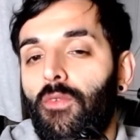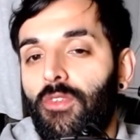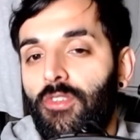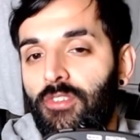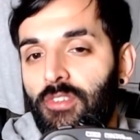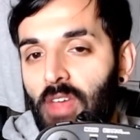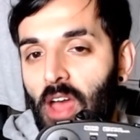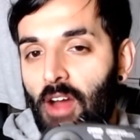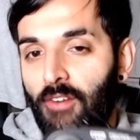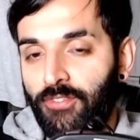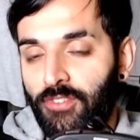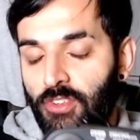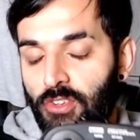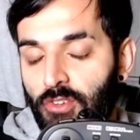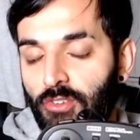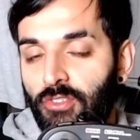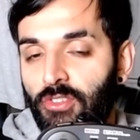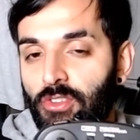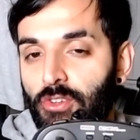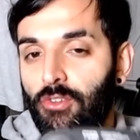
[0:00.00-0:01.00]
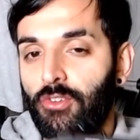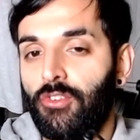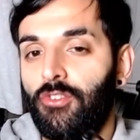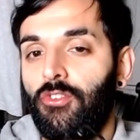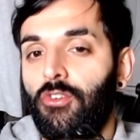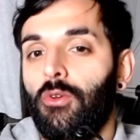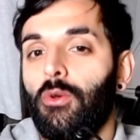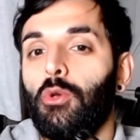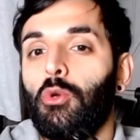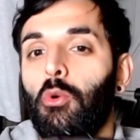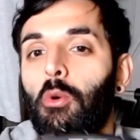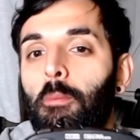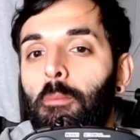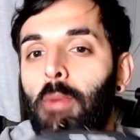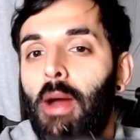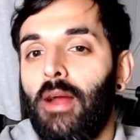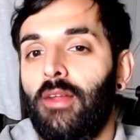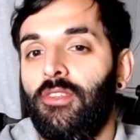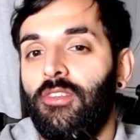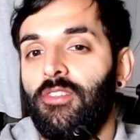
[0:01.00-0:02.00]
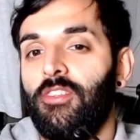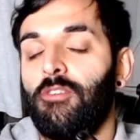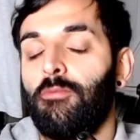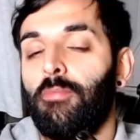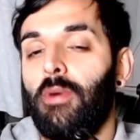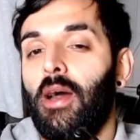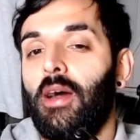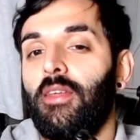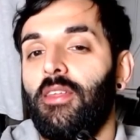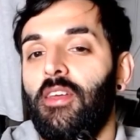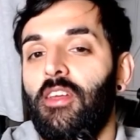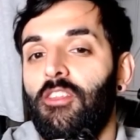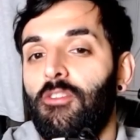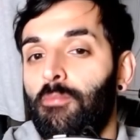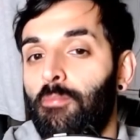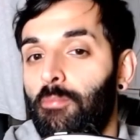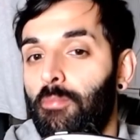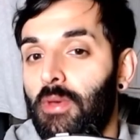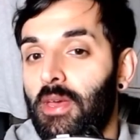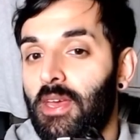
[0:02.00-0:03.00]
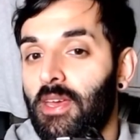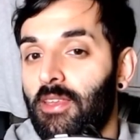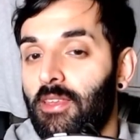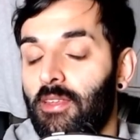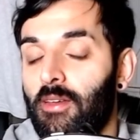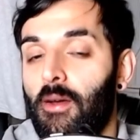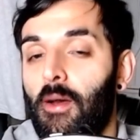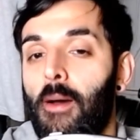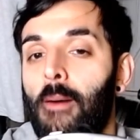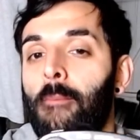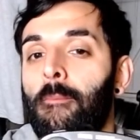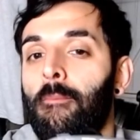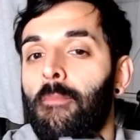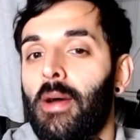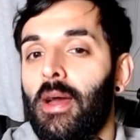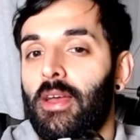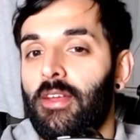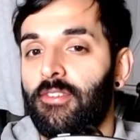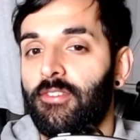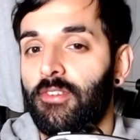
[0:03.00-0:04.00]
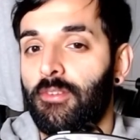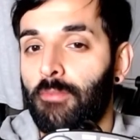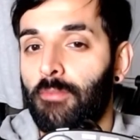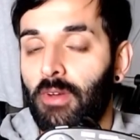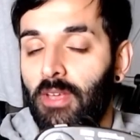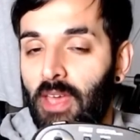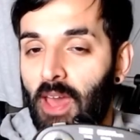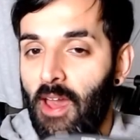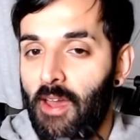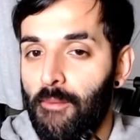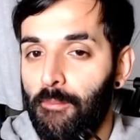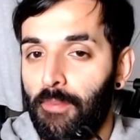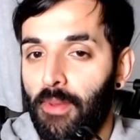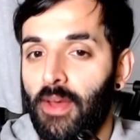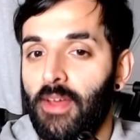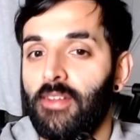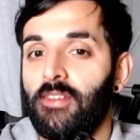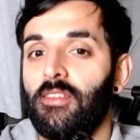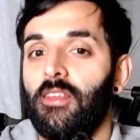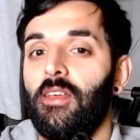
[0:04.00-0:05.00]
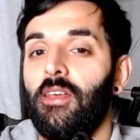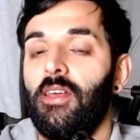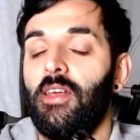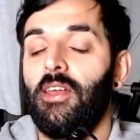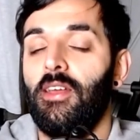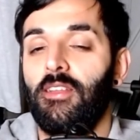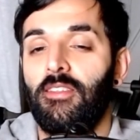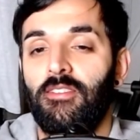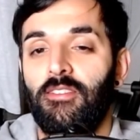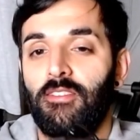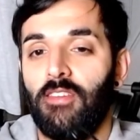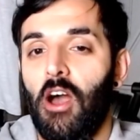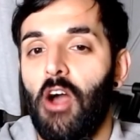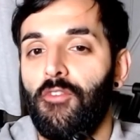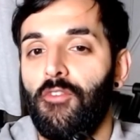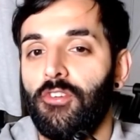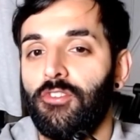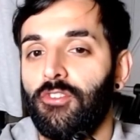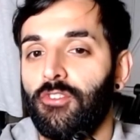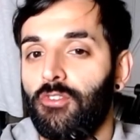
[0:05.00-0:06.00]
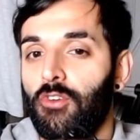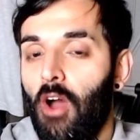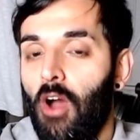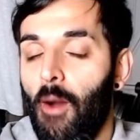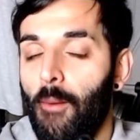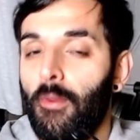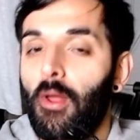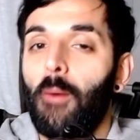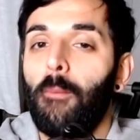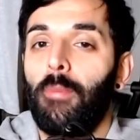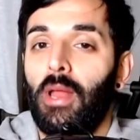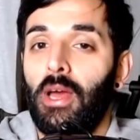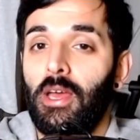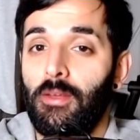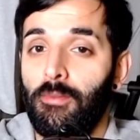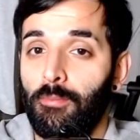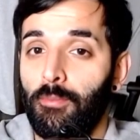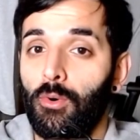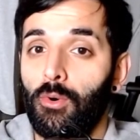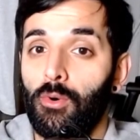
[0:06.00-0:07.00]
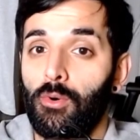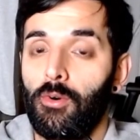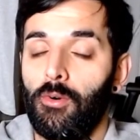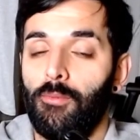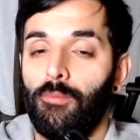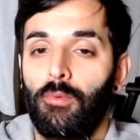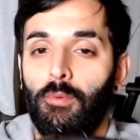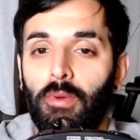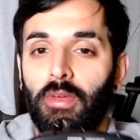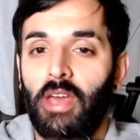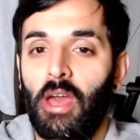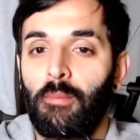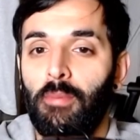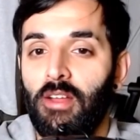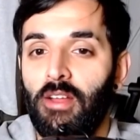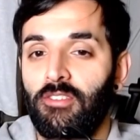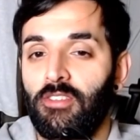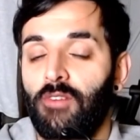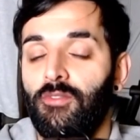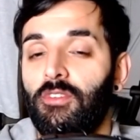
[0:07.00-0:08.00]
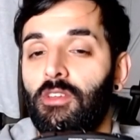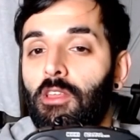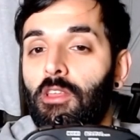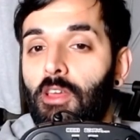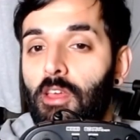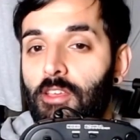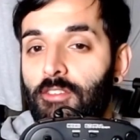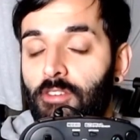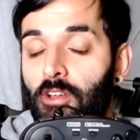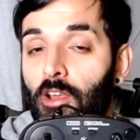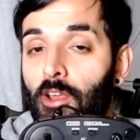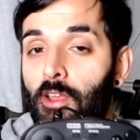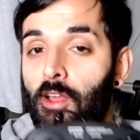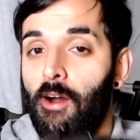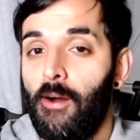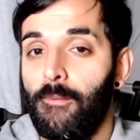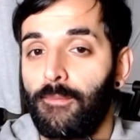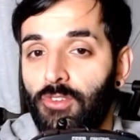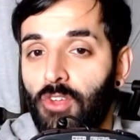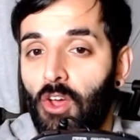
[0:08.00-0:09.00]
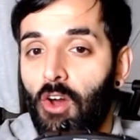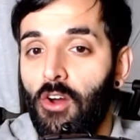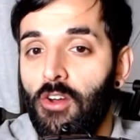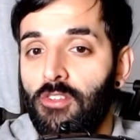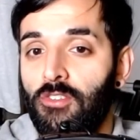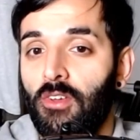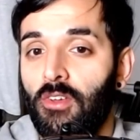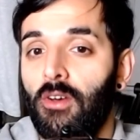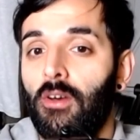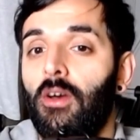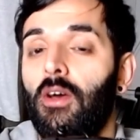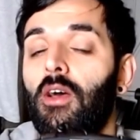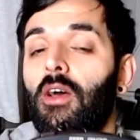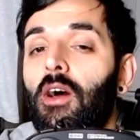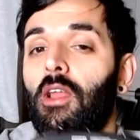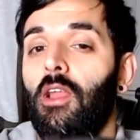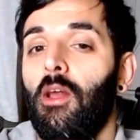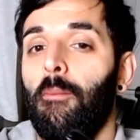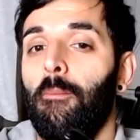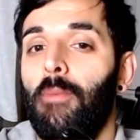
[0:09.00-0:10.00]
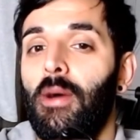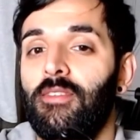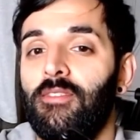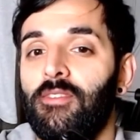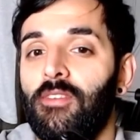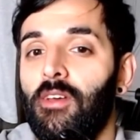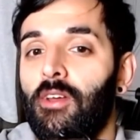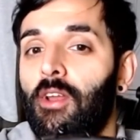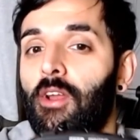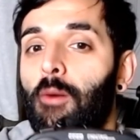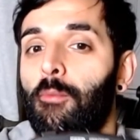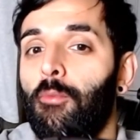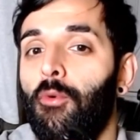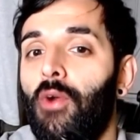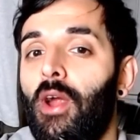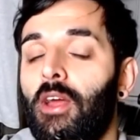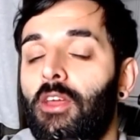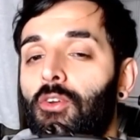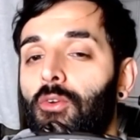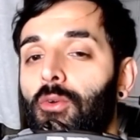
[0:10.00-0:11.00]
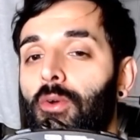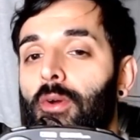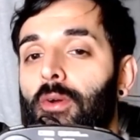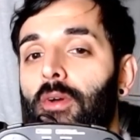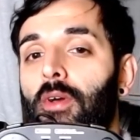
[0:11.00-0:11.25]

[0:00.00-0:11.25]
after using the other two and coming back to this pad, it's been amazing. My gameplay itself has just got, I'm playing more, but my gameplay itself is a lot tighter, a lot better, and a lot more accurate.